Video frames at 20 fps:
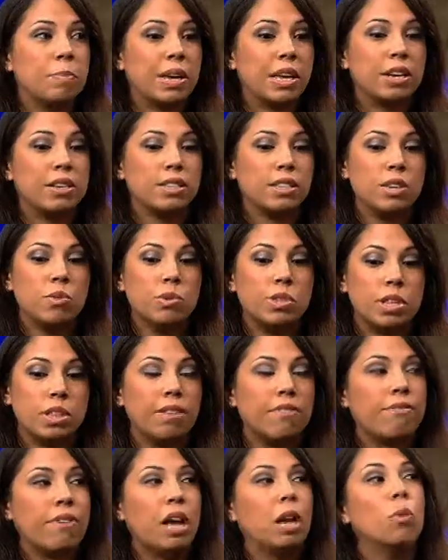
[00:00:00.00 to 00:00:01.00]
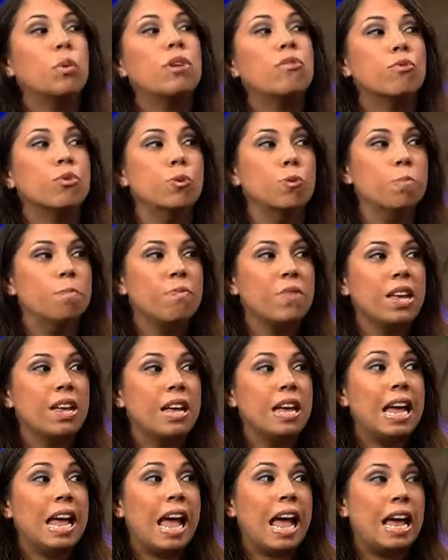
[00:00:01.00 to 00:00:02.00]
because he was in the following room
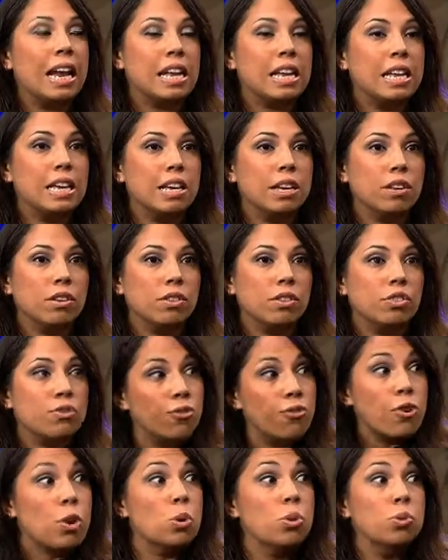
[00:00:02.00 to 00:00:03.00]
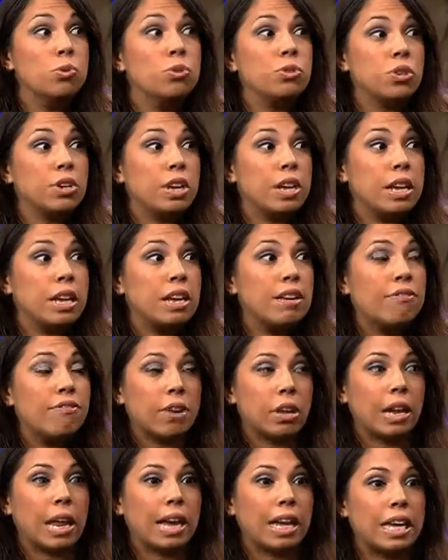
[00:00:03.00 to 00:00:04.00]
and he froze. He
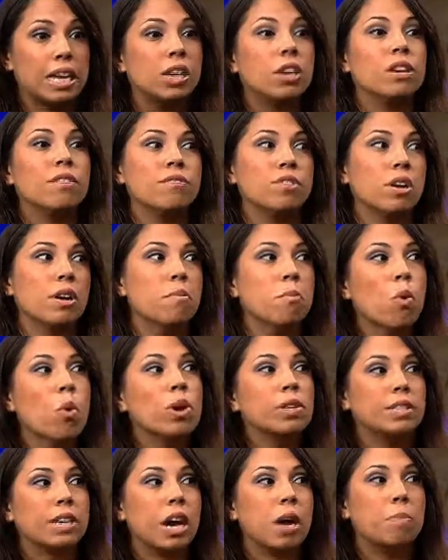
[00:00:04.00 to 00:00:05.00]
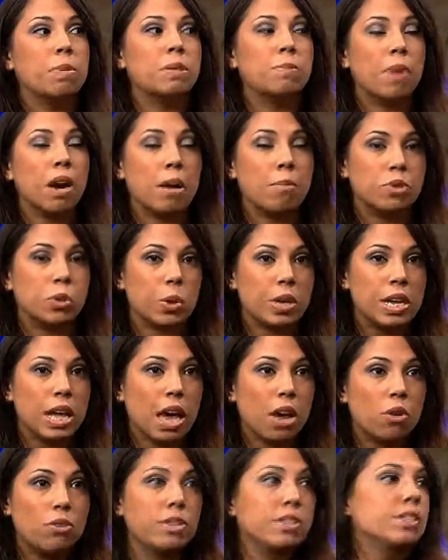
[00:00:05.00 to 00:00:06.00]
felt like he could have done more to help his mom, so he had
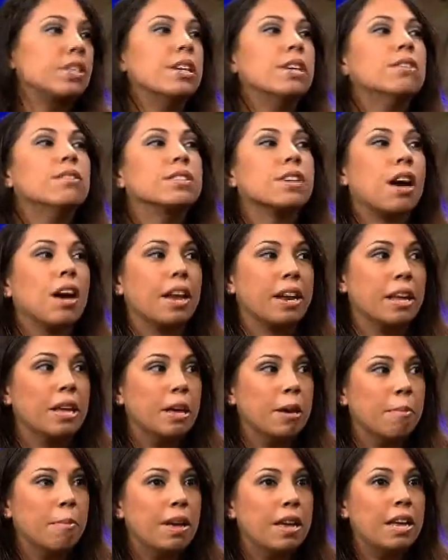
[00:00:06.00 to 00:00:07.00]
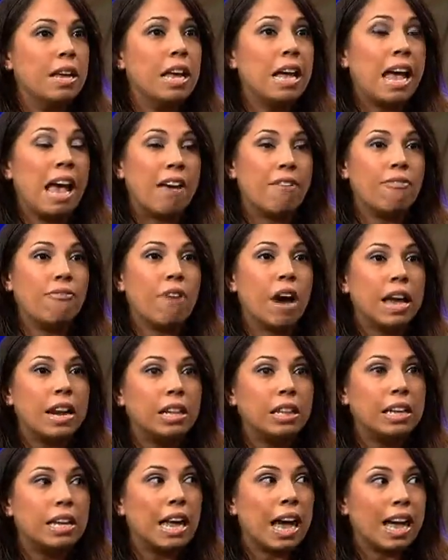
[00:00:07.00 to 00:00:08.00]
all this guilt on him. And
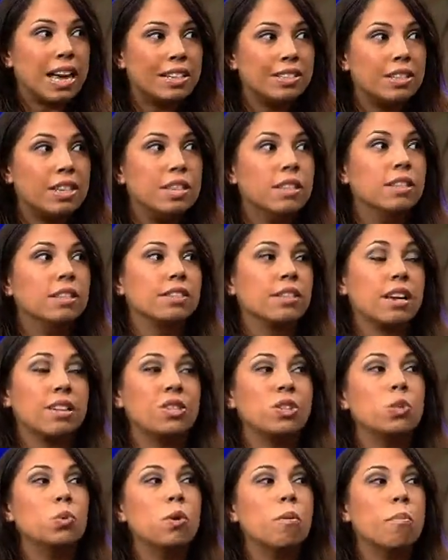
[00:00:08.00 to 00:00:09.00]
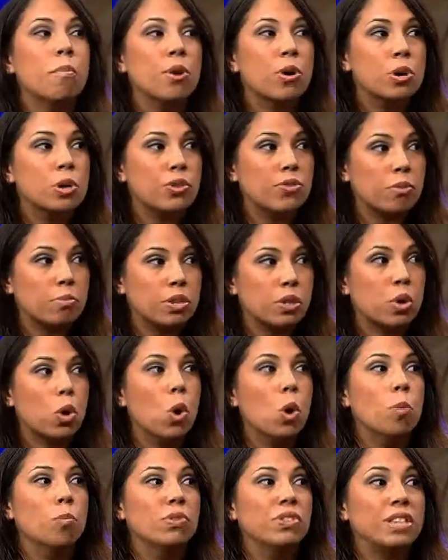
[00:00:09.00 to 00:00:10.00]
finally, as he decides to emerge from his
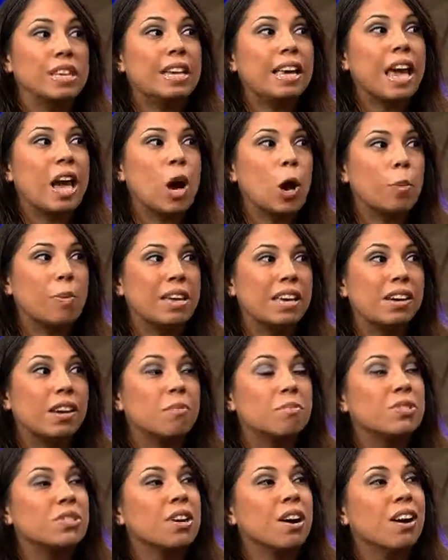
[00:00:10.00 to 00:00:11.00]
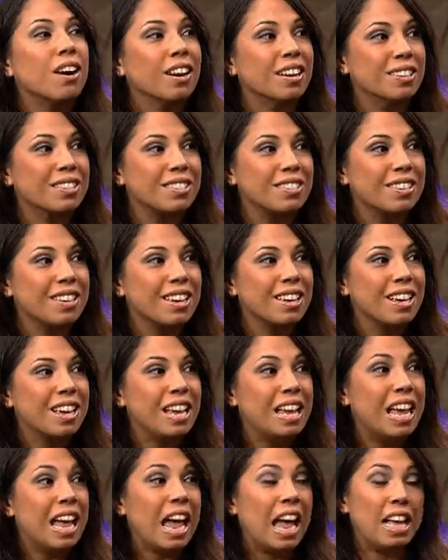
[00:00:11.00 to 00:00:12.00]
home, seek help, he comes to us.
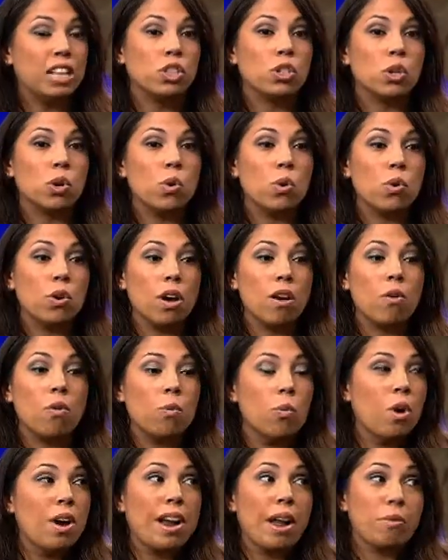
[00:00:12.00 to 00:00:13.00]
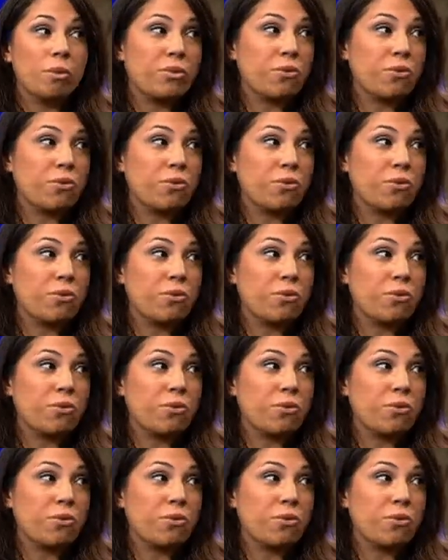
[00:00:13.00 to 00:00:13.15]
And so, one, I was